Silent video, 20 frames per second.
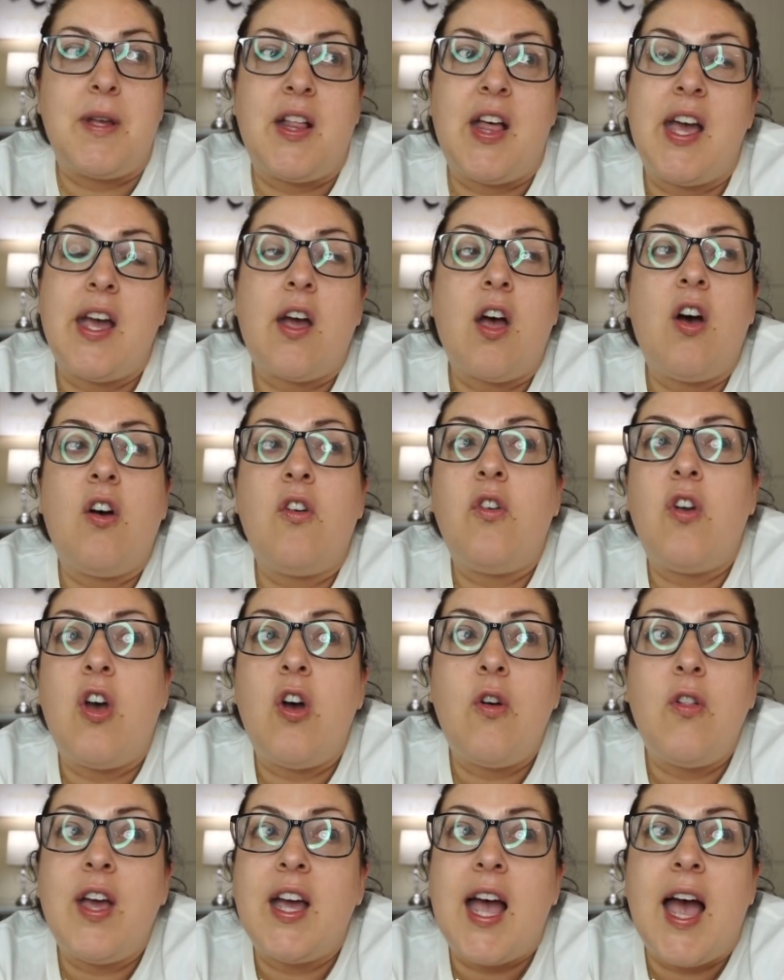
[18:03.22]
be like, oh
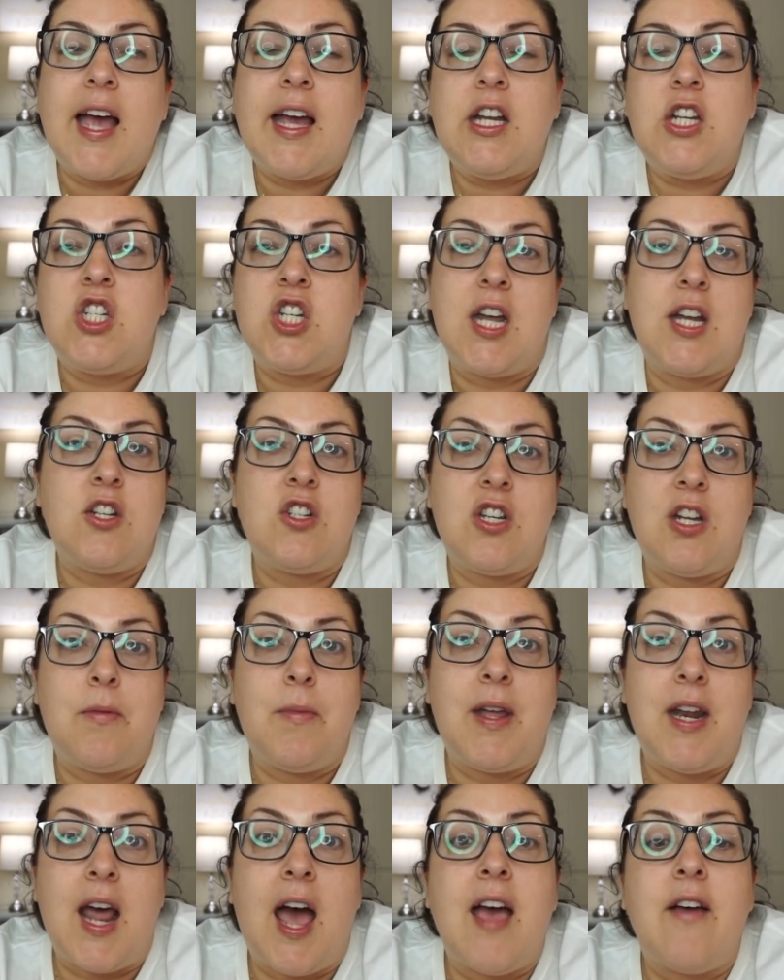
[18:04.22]
no, like I can change him.
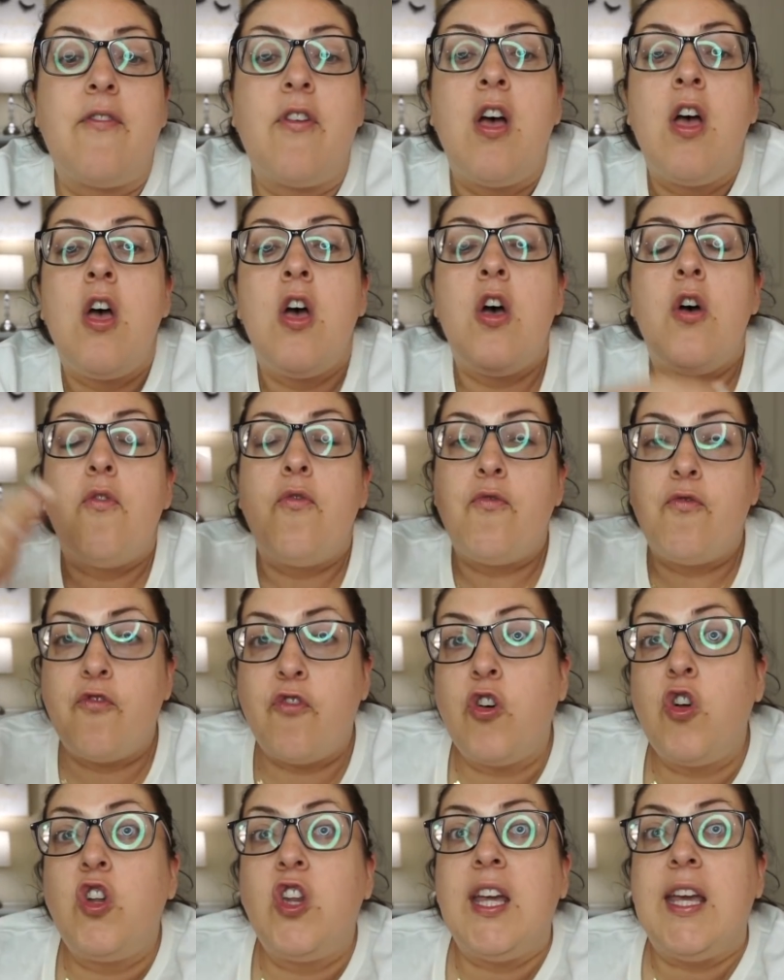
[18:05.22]
And I
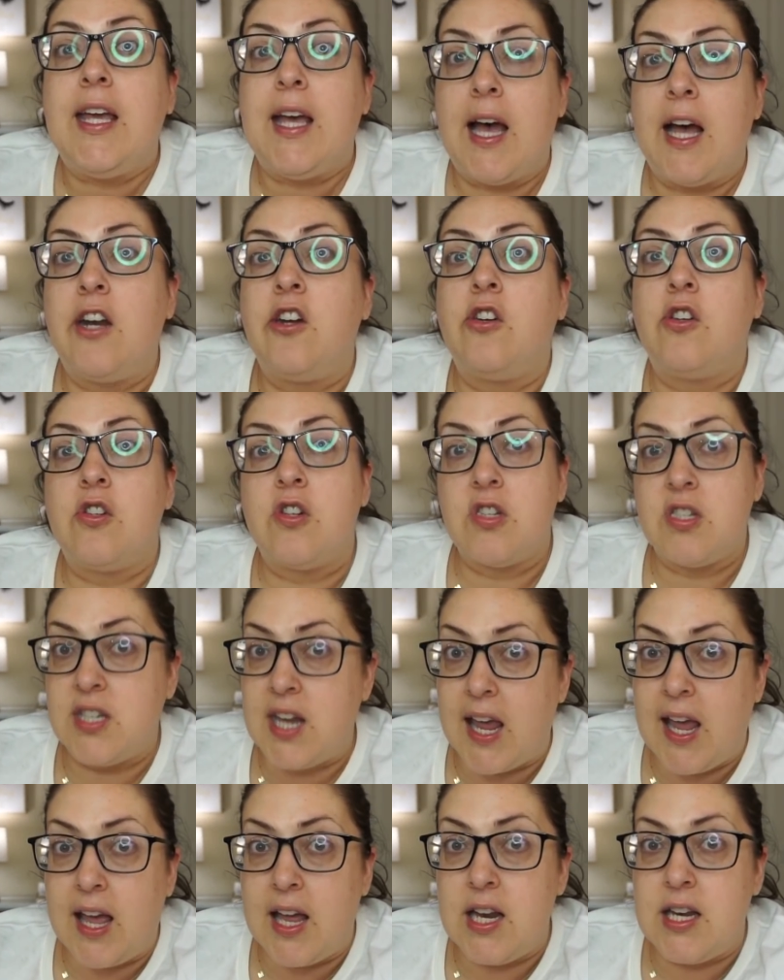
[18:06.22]
fully
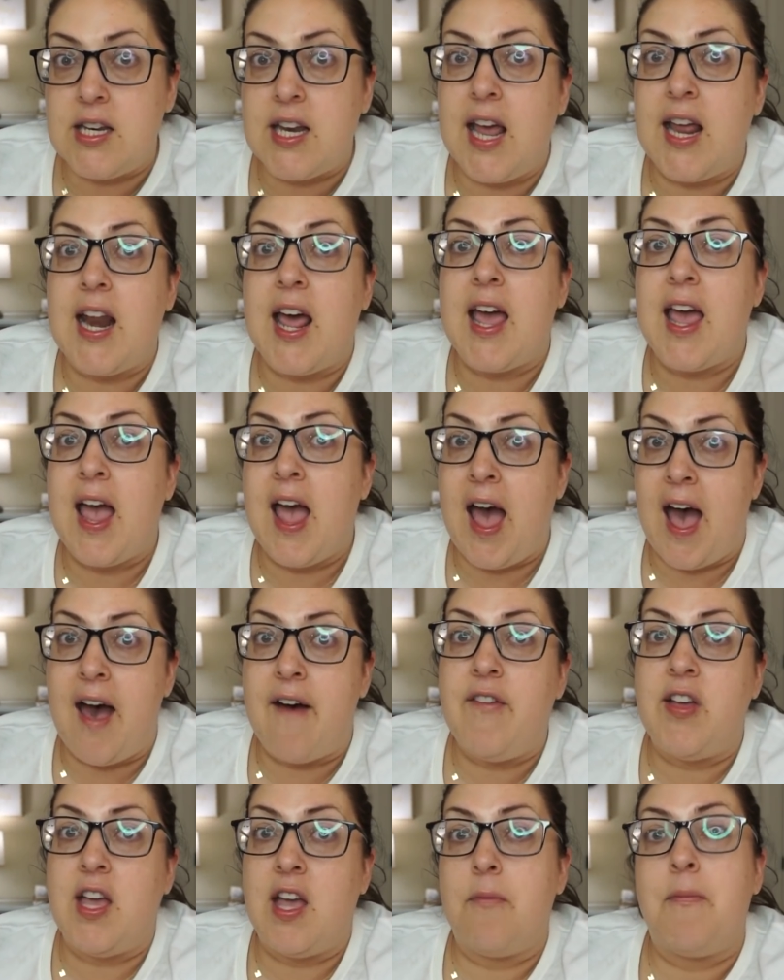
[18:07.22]
understand and I
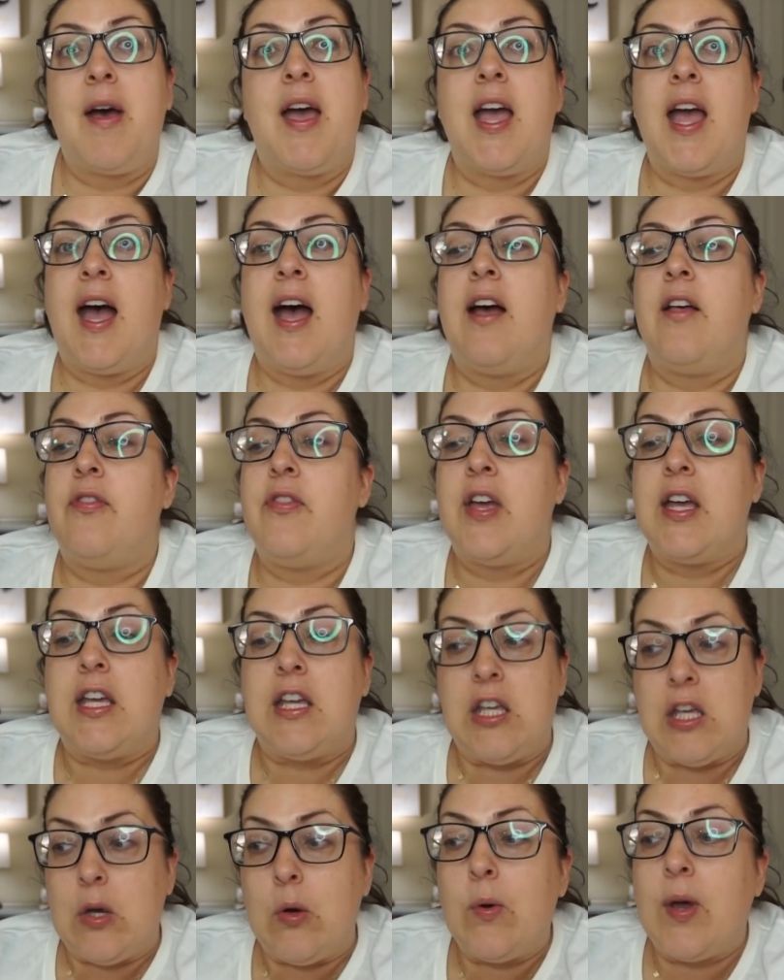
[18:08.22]
have it in my head that
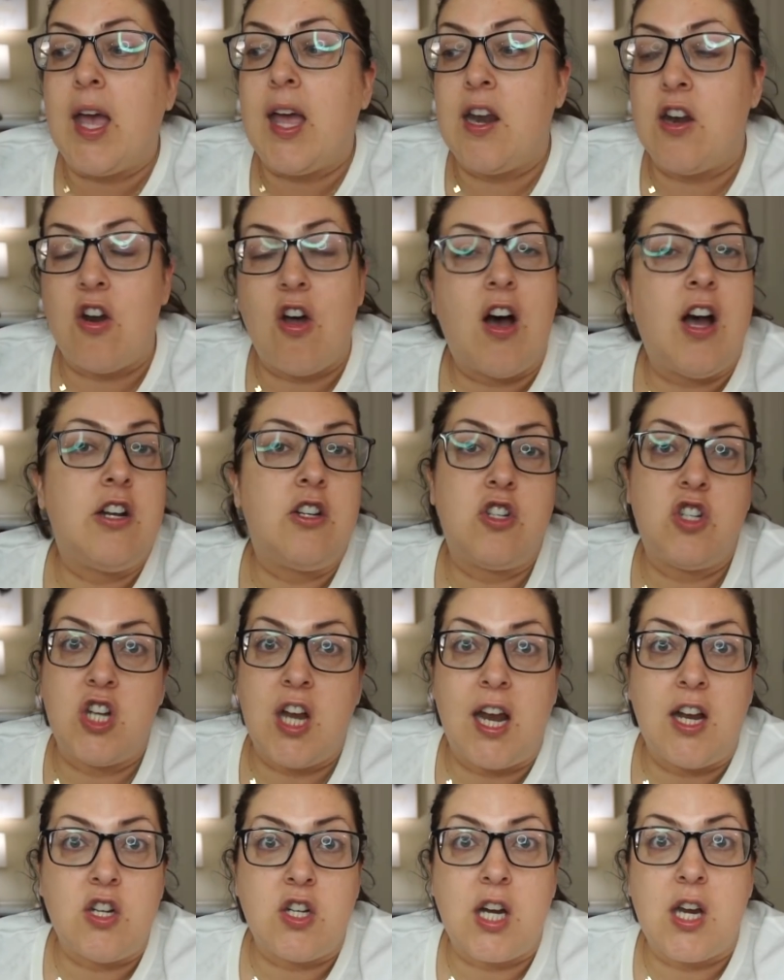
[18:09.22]
you cannot
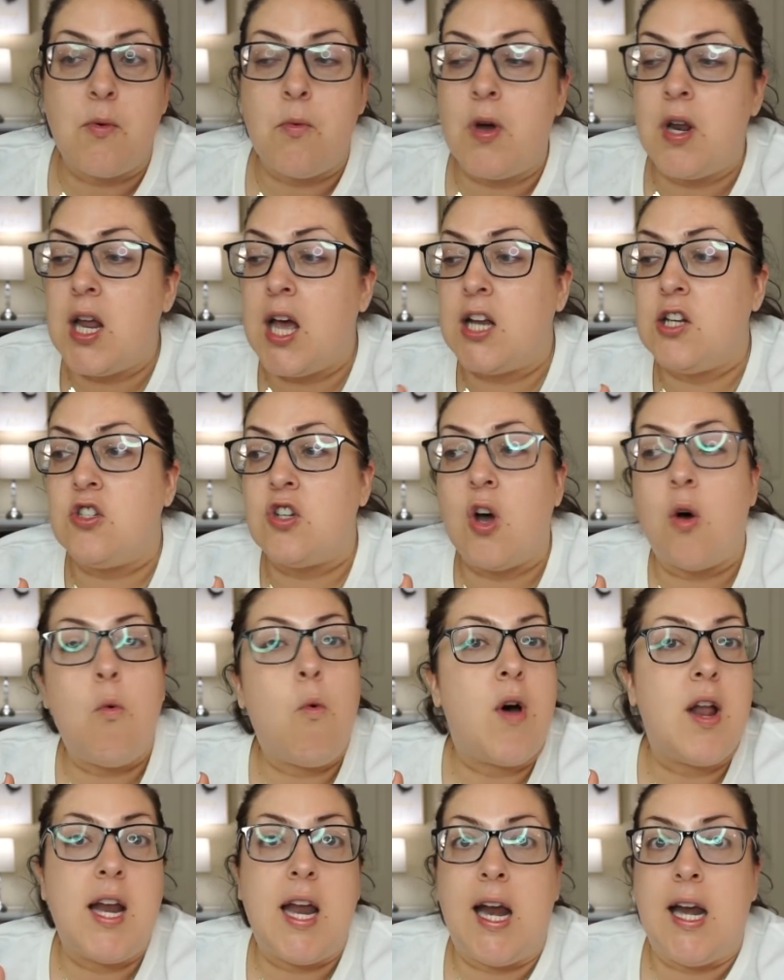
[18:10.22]
change anyone. I don't
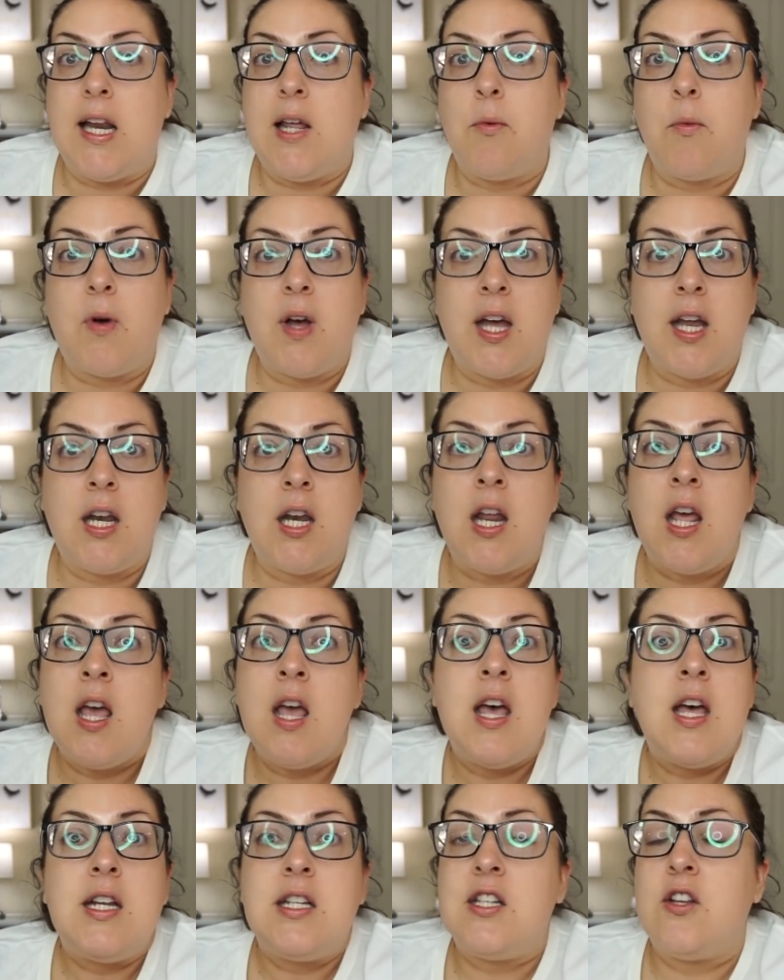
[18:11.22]
want anyone
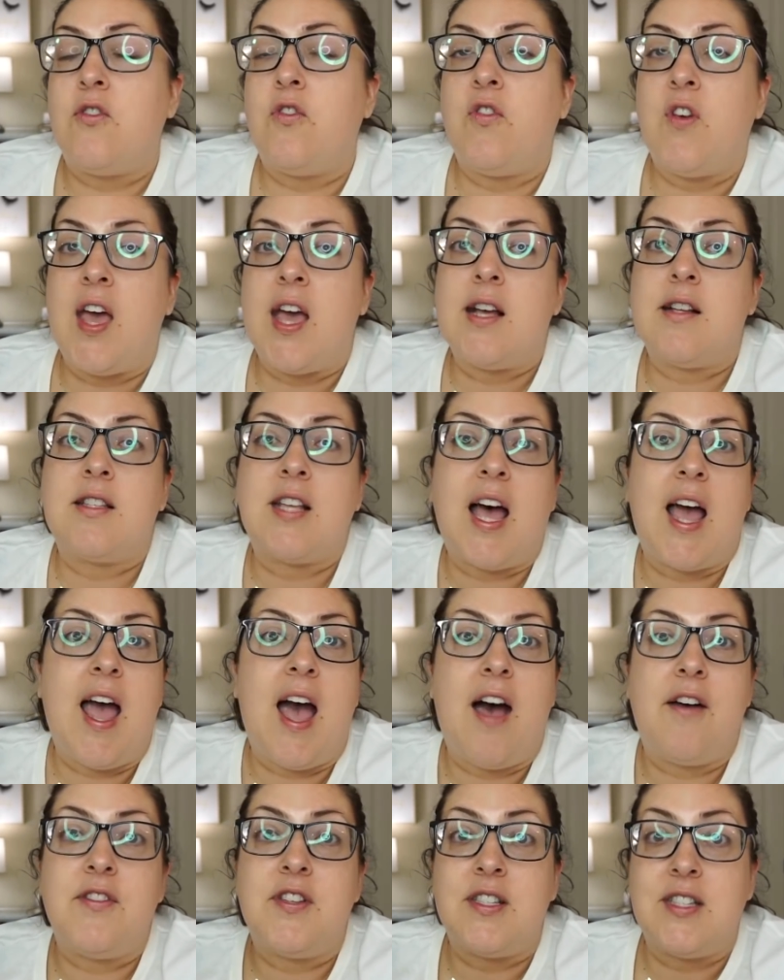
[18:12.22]
to fix. I
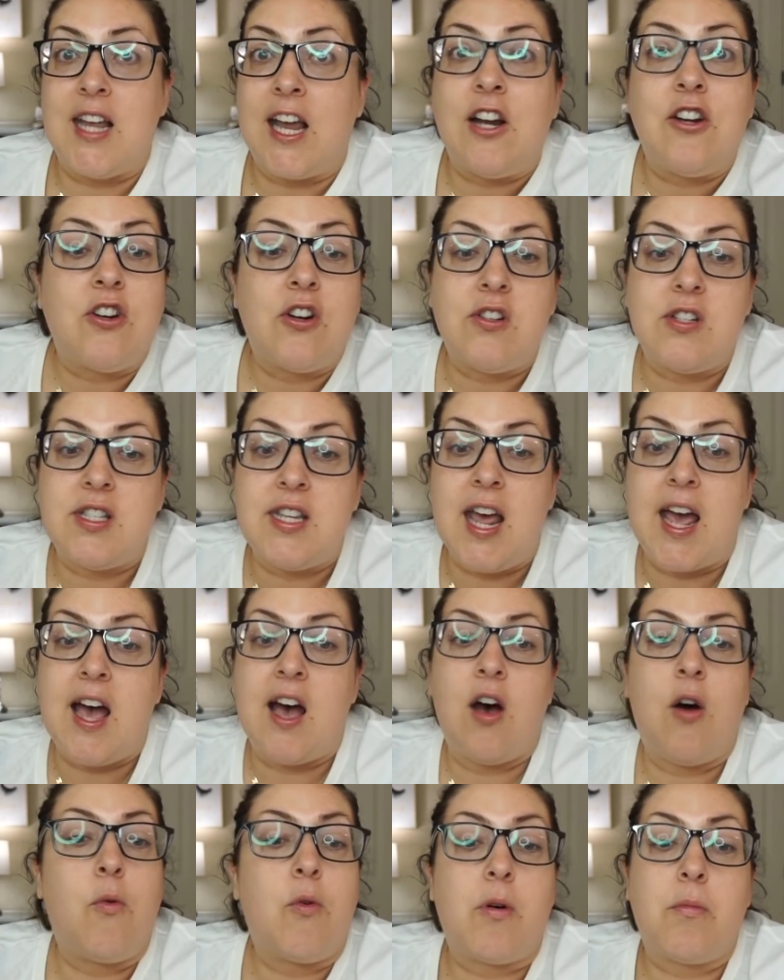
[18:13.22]
have standards
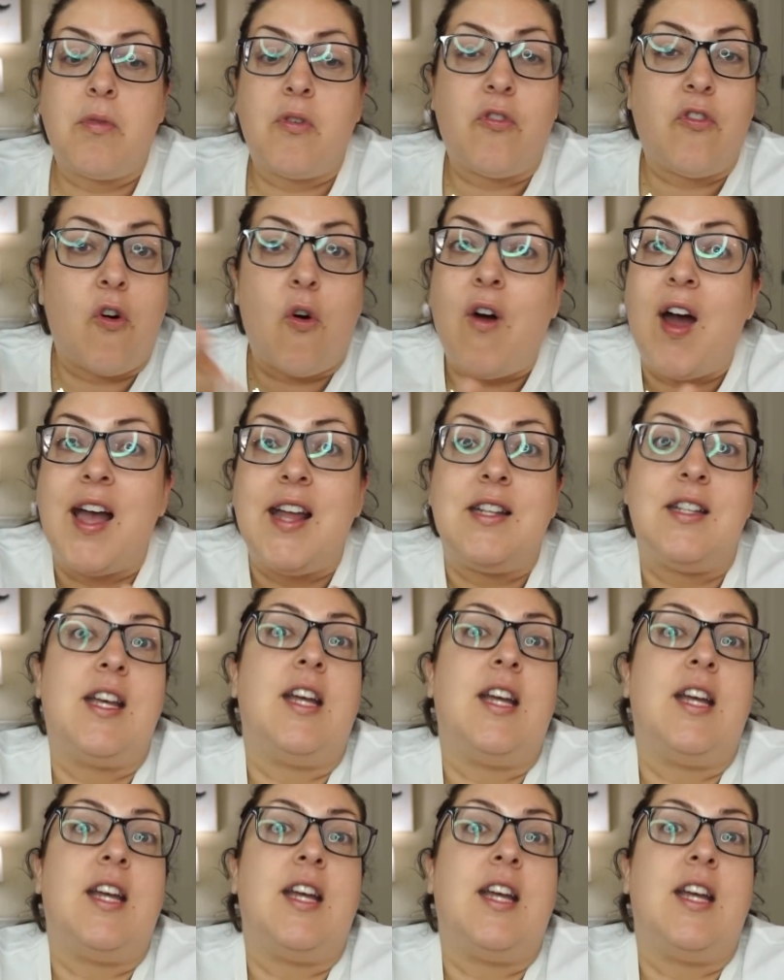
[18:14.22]
now where before I